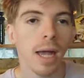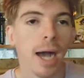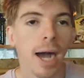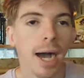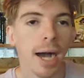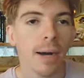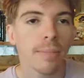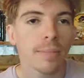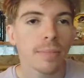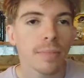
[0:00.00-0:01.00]
um,
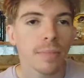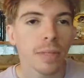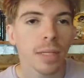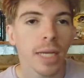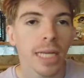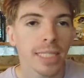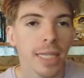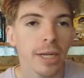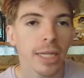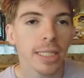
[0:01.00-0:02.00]

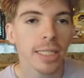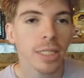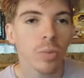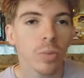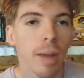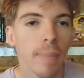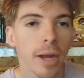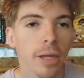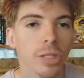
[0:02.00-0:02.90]
Asteria says, well, my parents